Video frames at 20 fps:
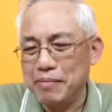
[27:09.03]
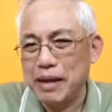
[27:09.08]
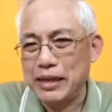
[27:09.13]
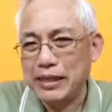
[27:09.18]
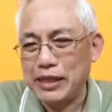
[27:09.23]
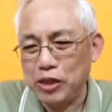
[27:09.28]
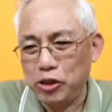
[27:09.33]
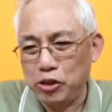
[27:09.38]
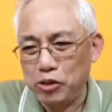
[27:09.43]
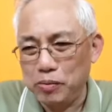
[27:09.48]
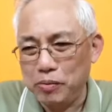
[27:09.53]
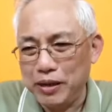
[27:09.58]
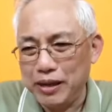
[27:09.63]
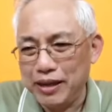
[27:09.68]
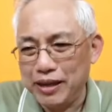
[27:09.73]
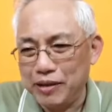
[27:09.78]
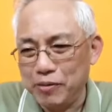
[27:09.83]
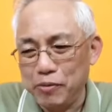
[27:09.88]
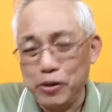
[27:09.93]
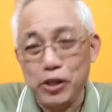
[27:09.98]
message to
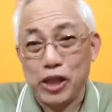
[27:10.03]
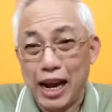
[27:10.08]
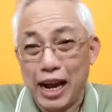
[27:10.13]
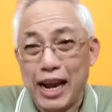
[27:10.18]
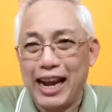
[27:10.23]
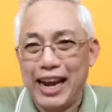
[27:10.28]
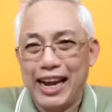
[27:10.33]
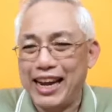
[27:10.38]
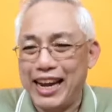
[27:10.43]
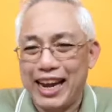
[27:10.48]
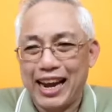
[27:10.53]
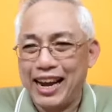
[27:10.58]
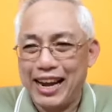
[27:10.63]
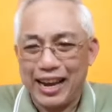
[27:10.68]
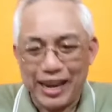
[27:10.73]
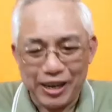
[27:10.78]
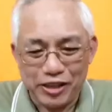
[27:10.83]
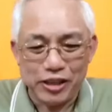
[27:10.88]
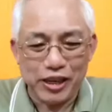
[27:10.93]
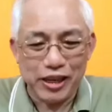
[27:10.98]
me, which I
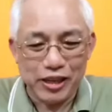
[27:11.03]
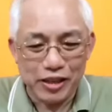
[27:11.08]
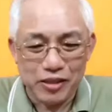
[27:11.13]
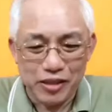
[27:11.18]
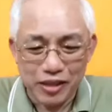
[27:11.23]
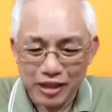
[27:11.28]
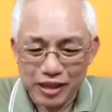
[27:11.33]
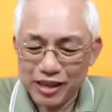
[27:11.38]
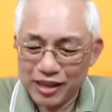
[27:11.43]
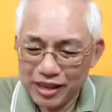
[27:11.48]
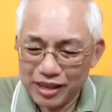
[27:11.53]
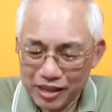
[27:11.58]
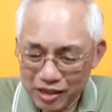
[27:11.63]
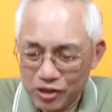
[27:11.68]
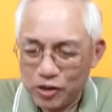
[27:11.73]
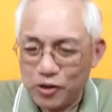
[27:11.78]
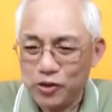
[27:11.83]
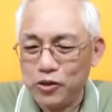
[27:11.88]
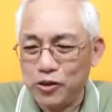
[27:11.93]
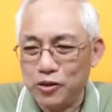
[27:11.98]
actually
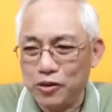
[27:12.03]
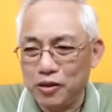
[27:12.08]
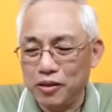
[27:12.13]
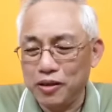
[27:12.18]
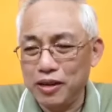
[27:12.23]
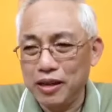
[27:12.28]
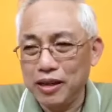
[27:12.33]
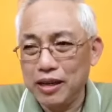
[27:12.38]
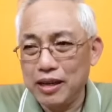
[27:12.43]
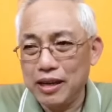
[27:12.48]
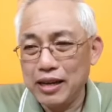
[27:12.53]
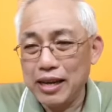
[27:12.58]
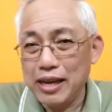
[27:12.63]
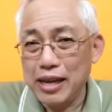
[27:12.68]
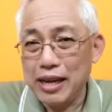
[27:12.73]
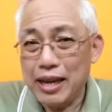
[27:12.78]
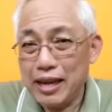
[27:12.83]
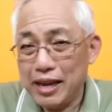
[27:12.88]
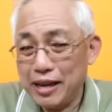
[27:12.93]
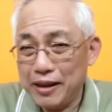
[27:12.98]
knows also.
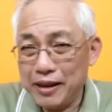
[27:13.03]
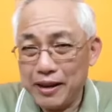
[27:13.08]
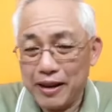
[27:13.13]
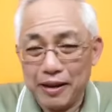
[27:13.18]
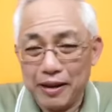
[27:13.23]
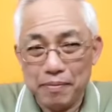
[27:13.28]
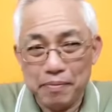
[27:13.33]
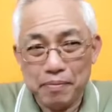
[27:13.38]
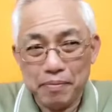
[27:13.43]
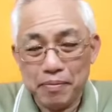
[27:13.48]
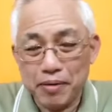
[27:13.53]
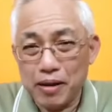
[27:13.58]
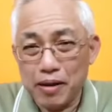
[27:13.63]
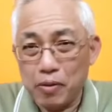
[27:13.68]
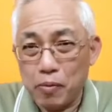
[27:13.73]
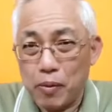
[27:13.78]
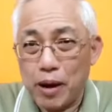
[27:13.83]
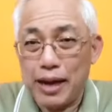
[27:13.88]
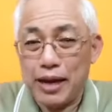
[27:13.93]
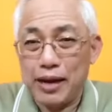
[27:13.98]
Right?
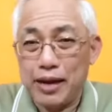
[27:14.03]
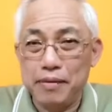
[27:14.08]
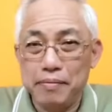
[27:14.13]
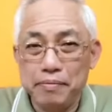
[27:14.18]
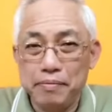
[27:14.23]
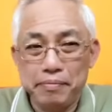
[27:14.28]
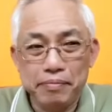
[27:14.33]
Why?